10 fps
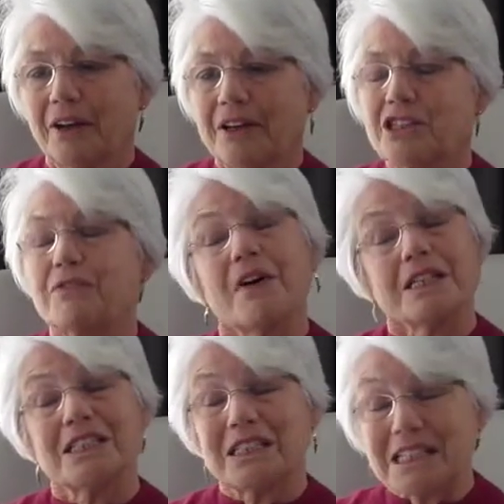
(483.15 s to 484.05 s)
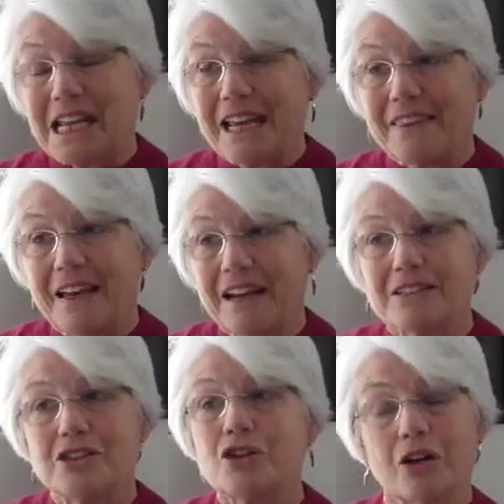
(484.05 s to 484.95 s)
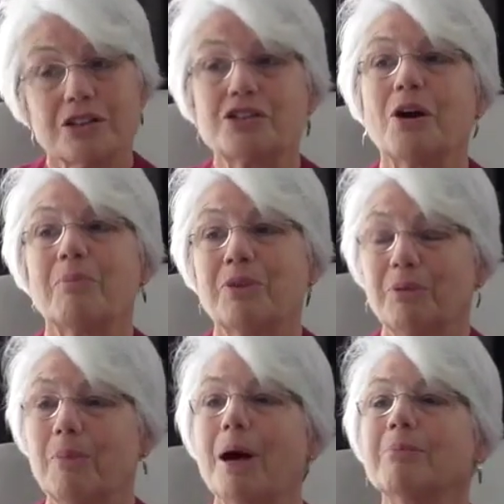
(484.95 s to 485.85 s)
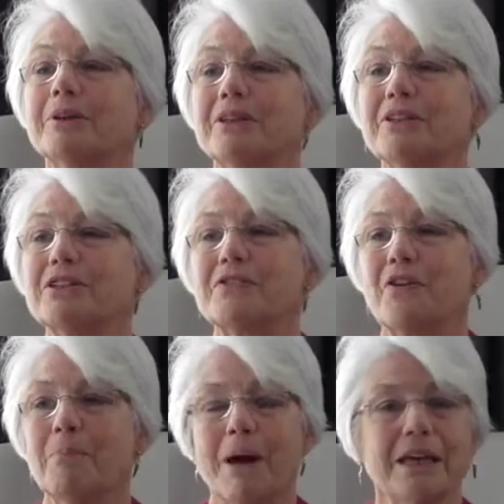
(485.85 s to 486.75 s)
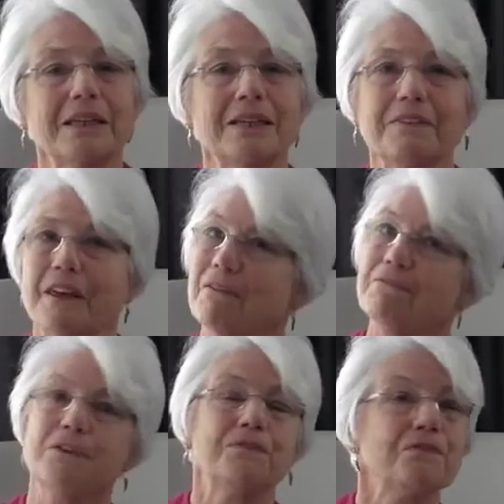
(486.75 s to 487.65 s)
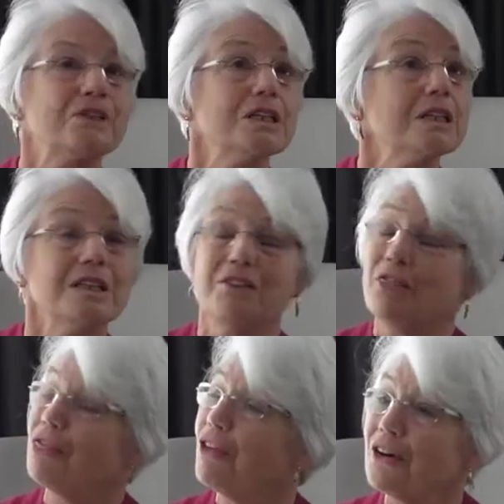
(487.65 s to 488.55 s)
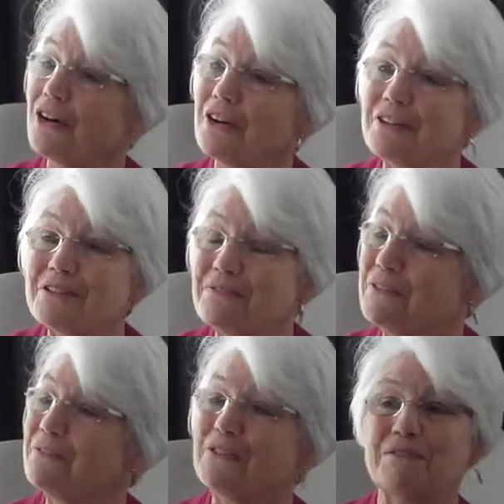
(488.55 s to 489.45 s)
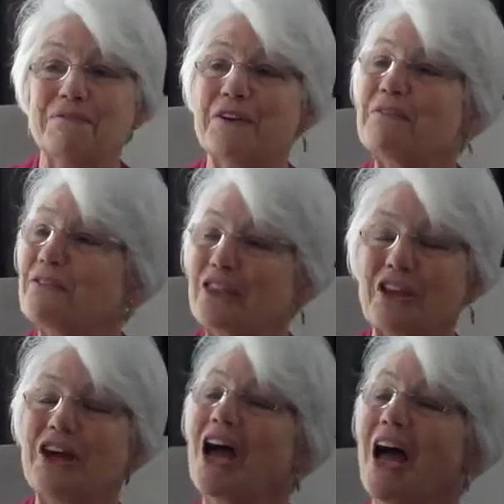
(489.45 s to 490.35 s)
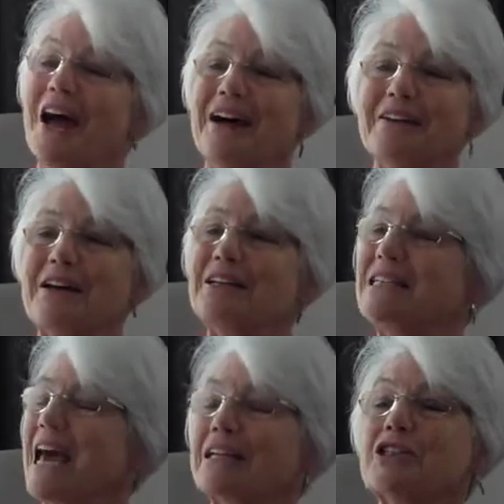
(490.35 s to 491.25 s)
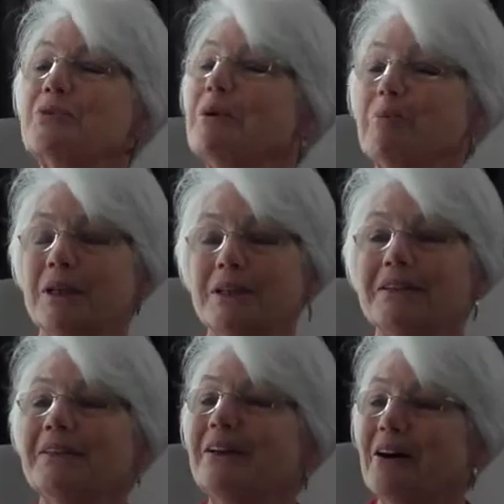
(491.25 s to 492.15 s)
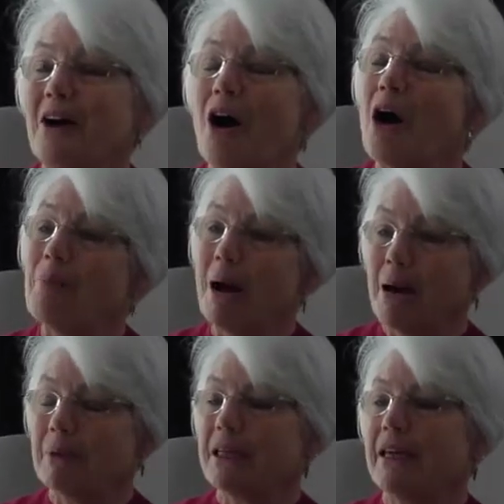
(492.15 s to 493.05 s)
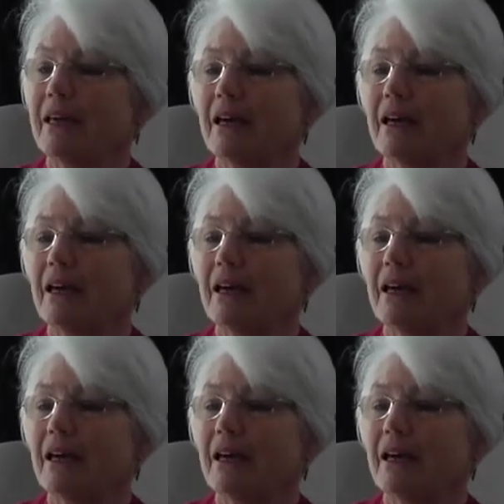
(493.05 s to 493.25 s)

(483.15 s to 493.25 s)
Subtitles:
Suffice it to say, that has not stopped the Republicans from making their 55th attack to repeal Obamacare.